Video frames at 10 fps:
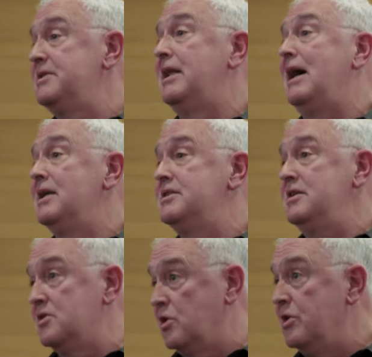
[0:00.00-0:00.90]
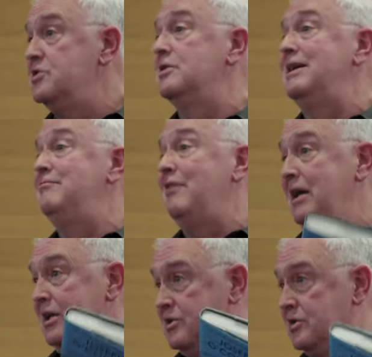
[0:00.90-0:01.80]
the Nazis are going to
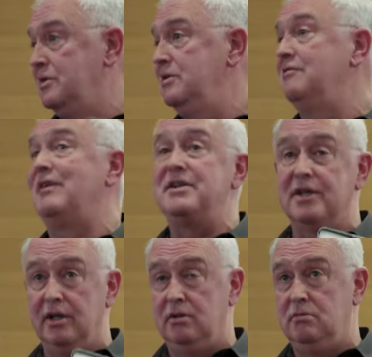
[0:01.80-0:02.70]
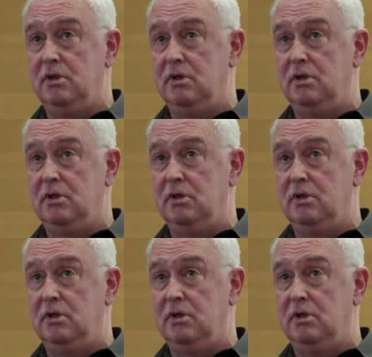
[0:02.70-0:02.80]
invade the Vatican.